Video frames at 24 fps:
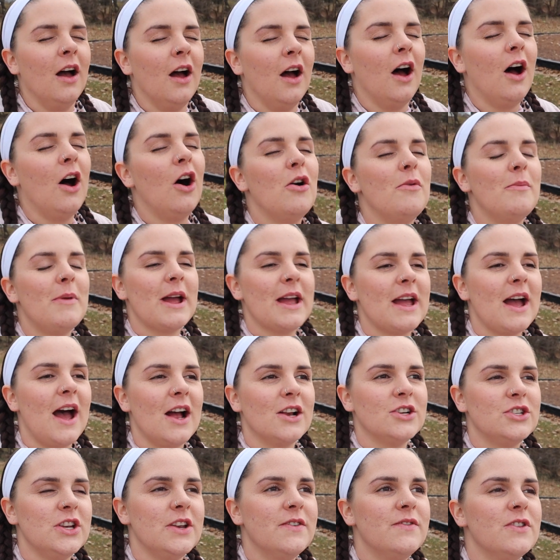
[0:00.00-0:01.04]
Oh my
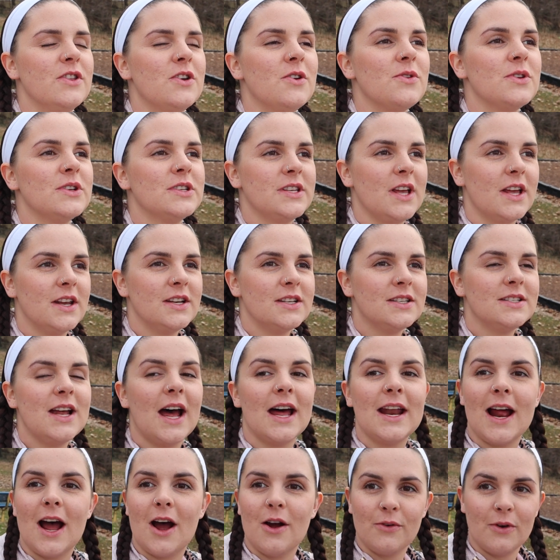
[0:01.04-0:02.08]
gosh, even though the sun is
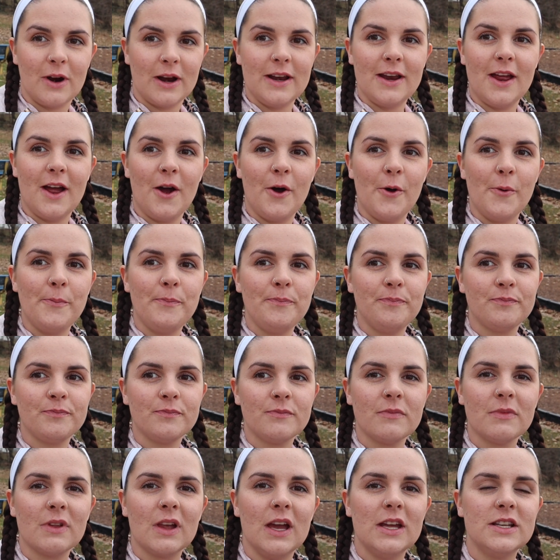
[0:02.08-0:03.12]
not out right now,
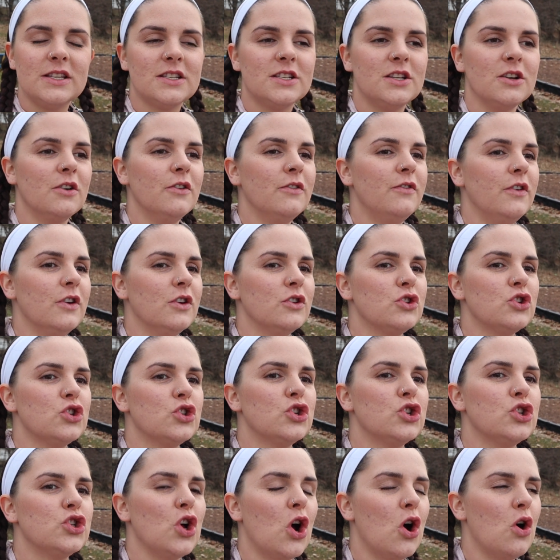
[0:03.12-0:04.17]
it still feels
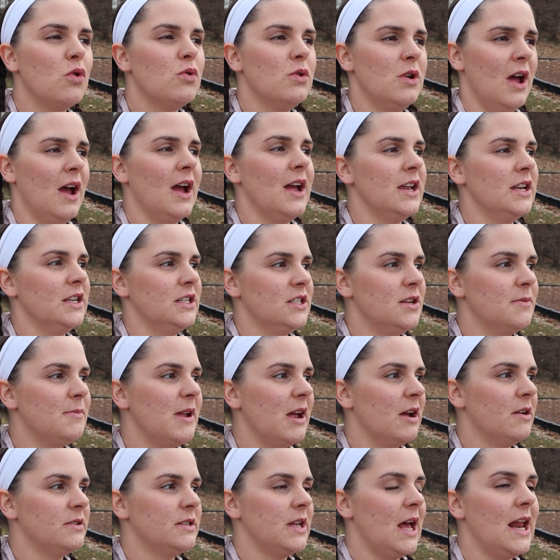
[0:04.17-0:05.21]
so nice to
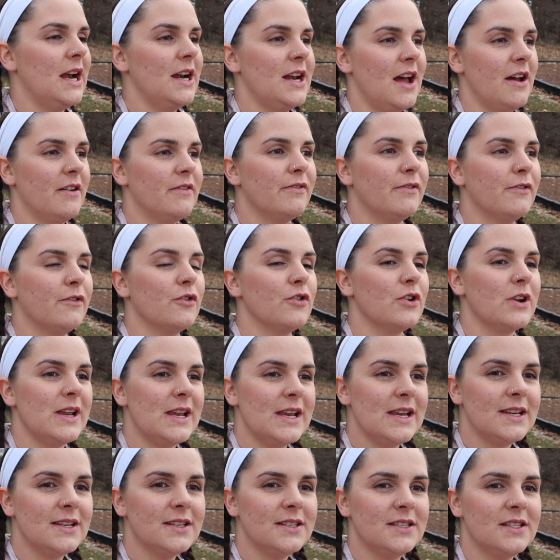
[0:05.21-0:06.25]
be outside and not
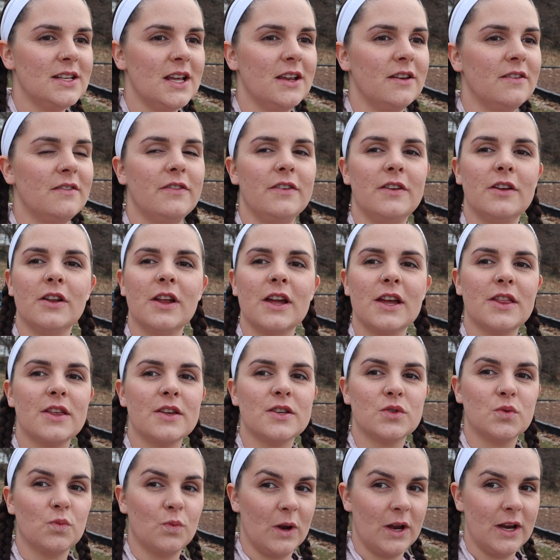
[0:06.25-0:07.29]
freeze and feel like
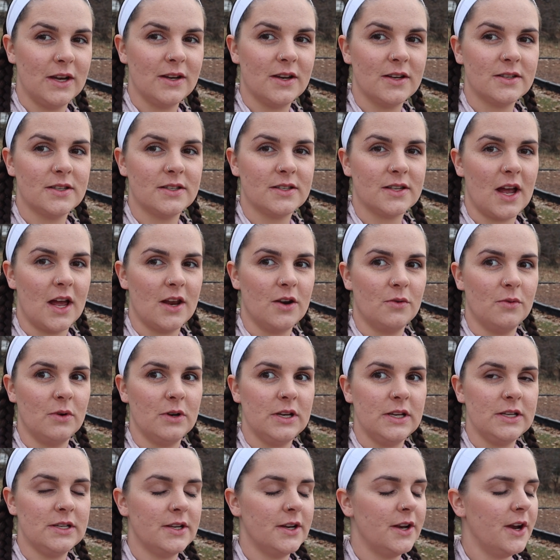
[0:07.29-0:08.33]
this wind, because it's kind of
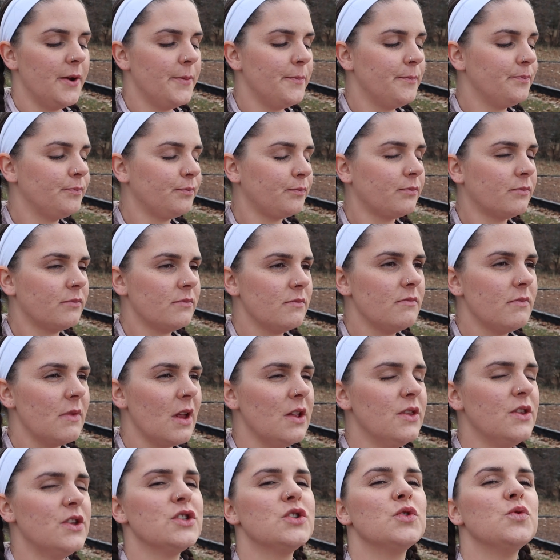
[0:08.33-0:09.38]
windy today.
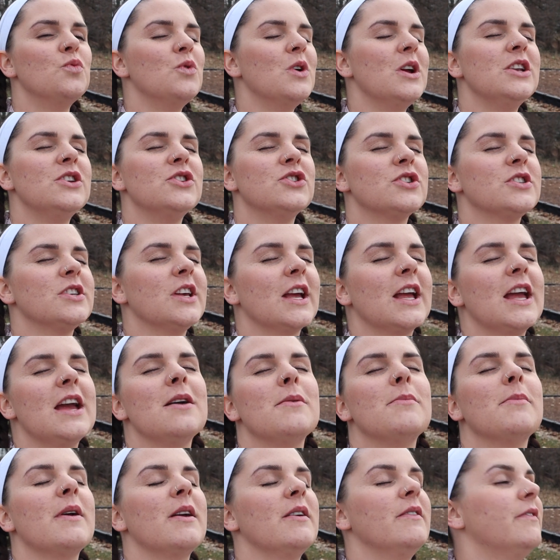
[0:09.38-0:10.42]
This wind just like hit my